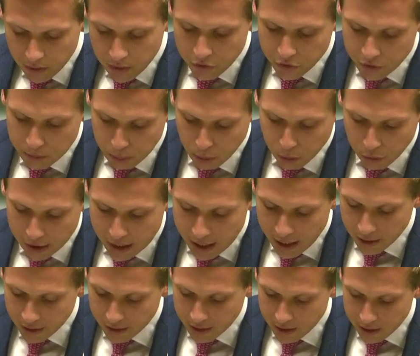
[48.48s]
The simple
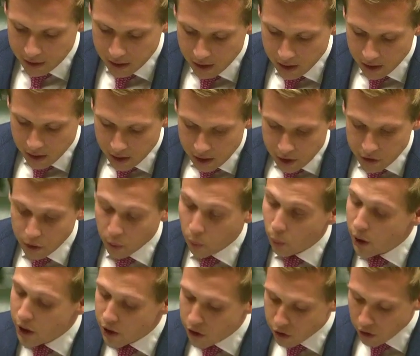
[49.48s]
reality is that
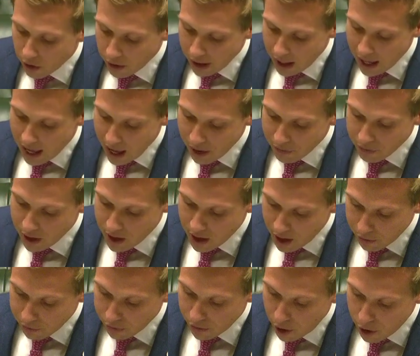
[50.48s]
we do not have
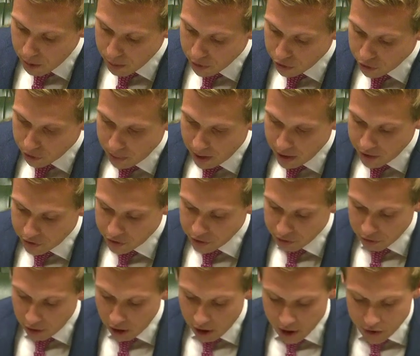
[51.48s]
enough open space
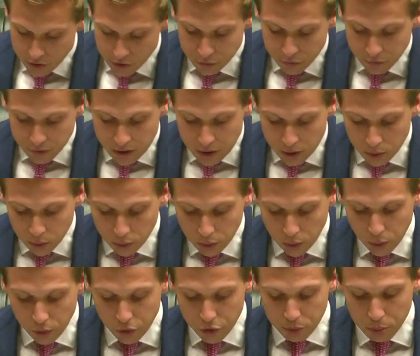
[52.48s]
in Ryde to field
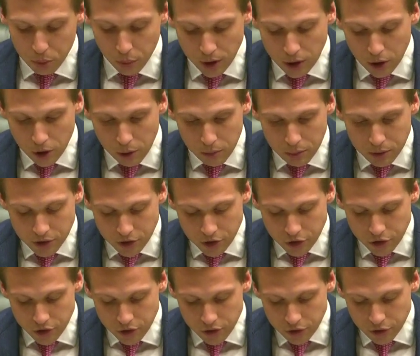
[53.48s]
all the sporting
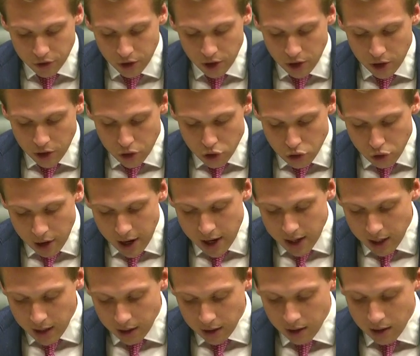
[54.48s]
competitions,
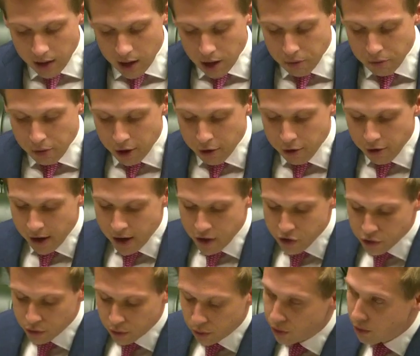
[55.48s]
training and
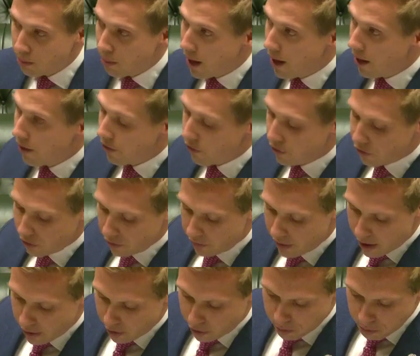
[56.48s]
recreational demands of
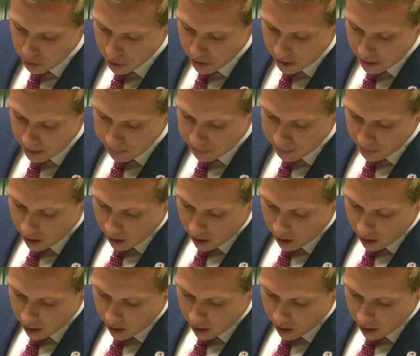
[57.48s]
our community.